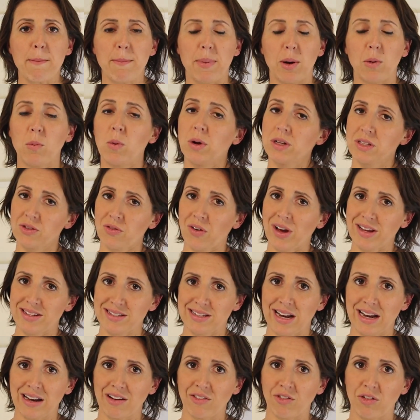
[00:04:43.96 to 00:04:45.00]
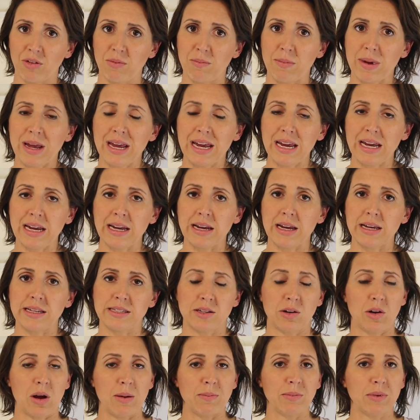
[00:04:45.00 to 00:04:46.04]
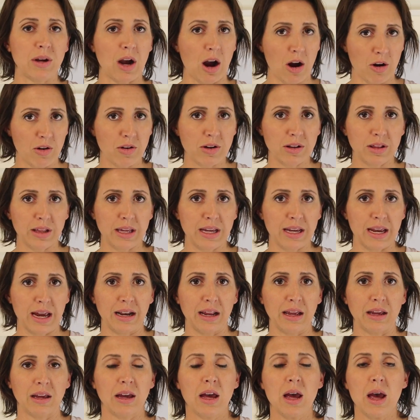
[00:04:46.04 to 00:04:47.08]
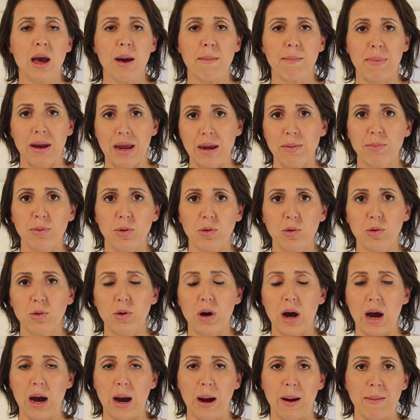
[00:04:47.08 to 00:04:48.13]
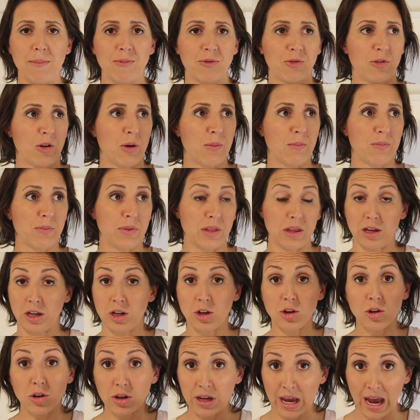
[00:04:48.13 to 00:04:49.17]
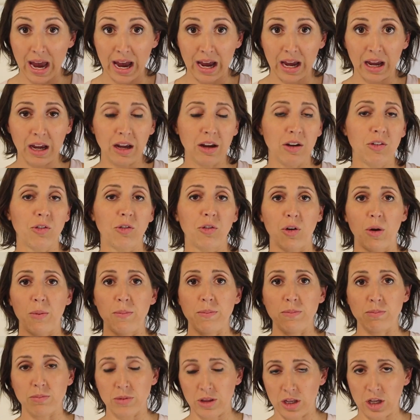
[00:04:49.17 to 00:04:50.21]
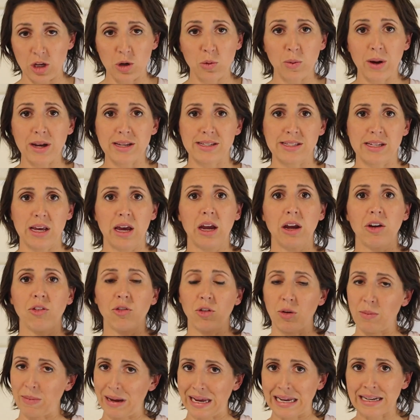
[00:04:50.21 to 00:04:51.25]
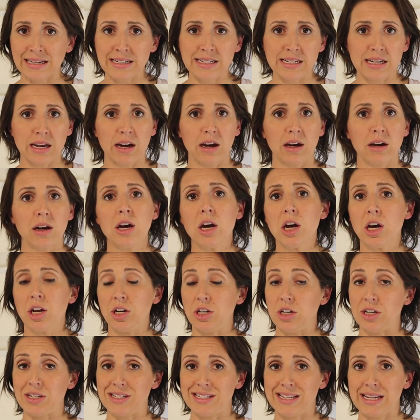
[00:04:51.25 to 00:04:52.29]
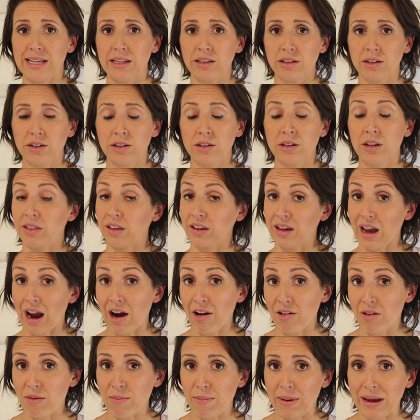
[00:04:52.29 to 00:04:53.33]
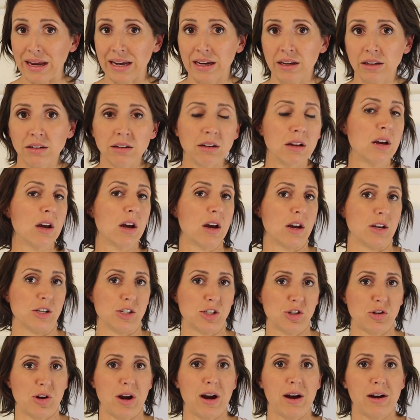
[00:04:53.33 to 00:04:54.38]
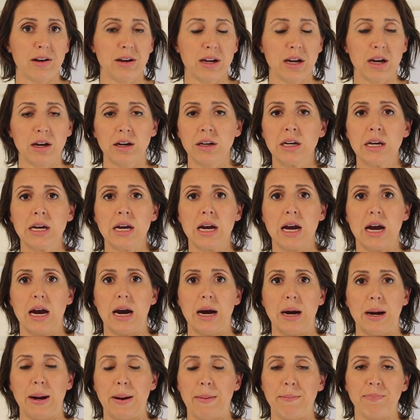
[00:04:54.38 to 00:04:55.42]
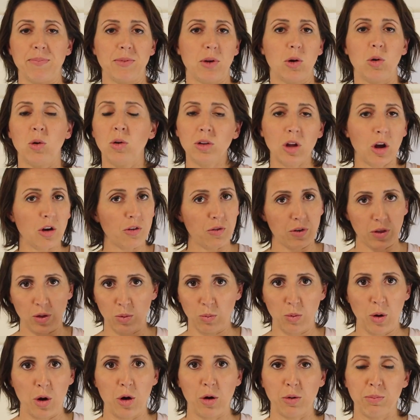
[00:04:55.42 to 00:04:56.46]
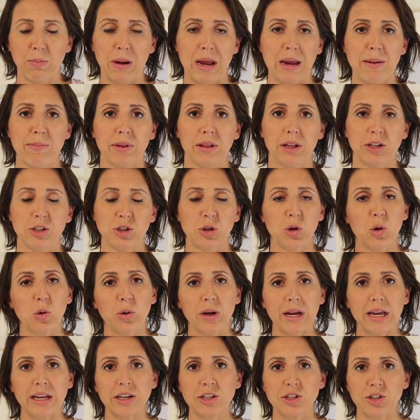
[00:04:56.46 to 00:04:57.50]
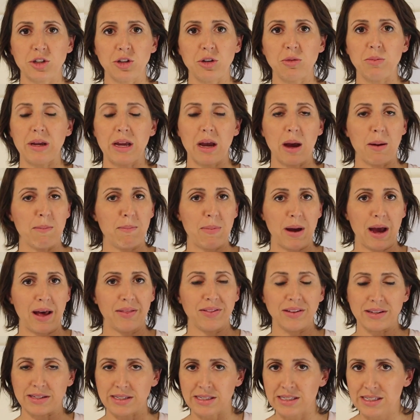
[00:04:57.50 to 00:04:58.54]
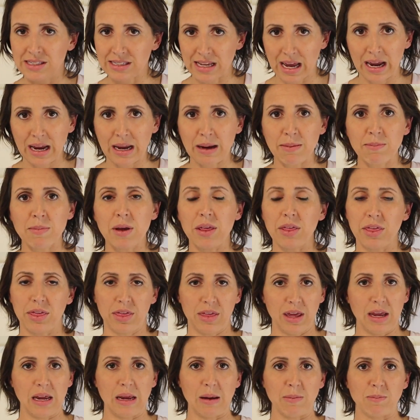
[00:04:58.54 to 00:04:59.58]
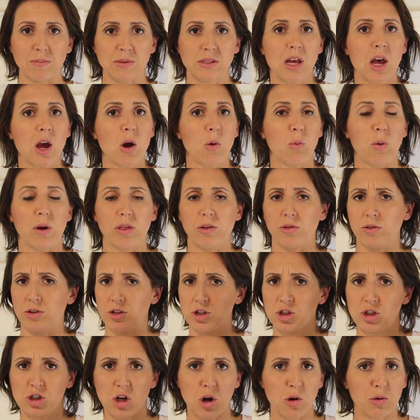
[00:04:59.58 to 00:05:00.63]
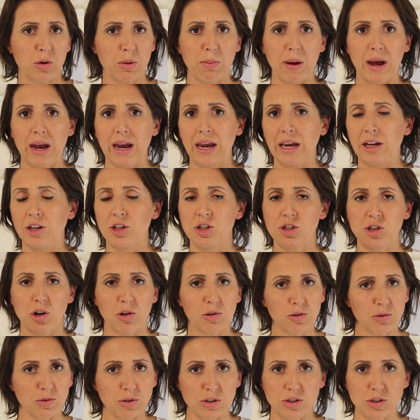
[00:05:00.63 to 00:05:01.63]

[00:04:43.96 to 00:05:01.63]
But what's fascinating for me is that I'm currently getting people from the UK, from the USA, from India, New Zealand, the Caribbean, Australia, all over the world. People are talking to me about the same themes, whether it's shoulder pain, shoulder